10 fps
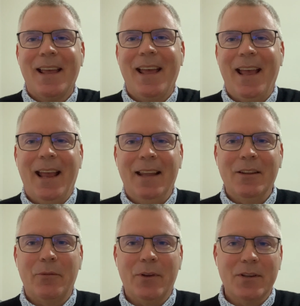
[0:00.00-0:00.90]
And
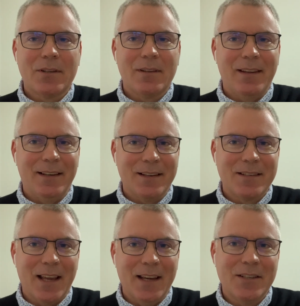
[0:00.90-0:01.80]
the first thing to
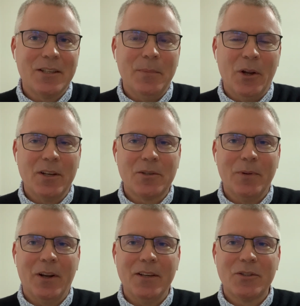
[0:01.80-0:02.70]
say is, to be honest,
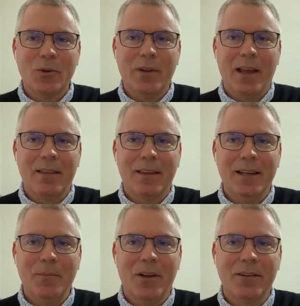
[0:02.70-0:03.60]
when I saw that
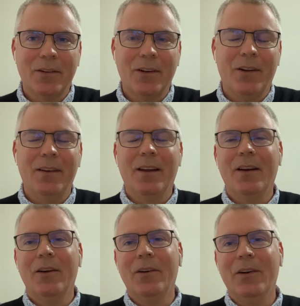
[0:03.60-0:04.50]
theme, I thought, oh
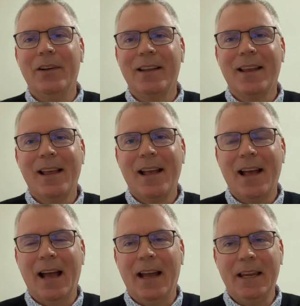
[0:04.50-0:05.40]
no,
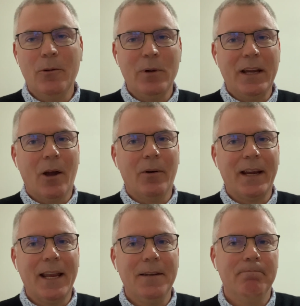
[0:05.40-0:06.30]
here we go
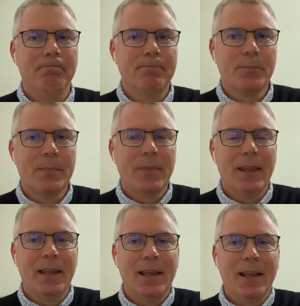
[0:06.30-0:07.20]
again.
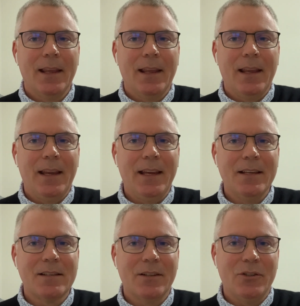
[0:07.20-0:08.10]

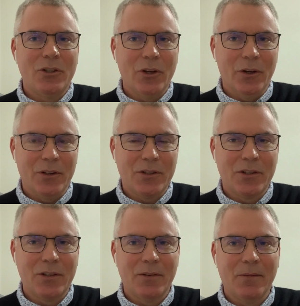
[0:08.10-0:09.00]
Here's the
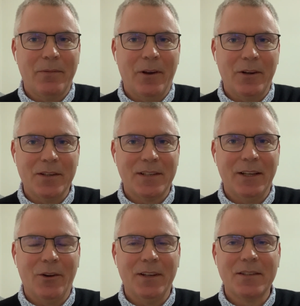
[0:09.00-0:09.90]
church
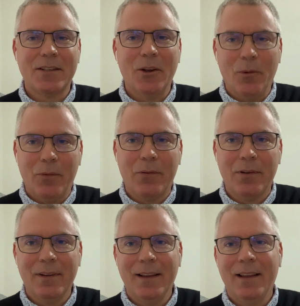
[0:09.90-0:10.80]
focusing on
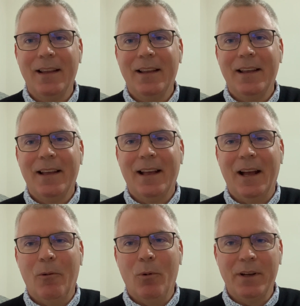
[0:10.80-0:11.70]
itself,
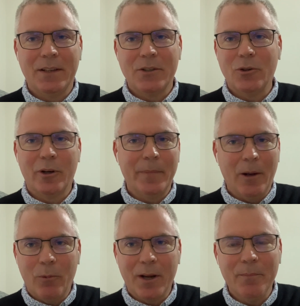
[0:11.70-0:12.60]
wanting to talk
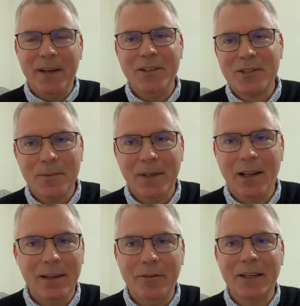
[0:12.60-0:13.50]
about what it means to be a
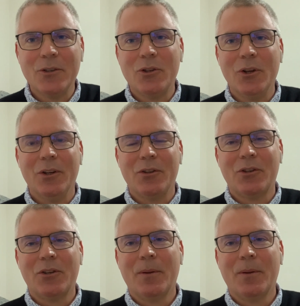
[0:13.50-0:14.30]
living church.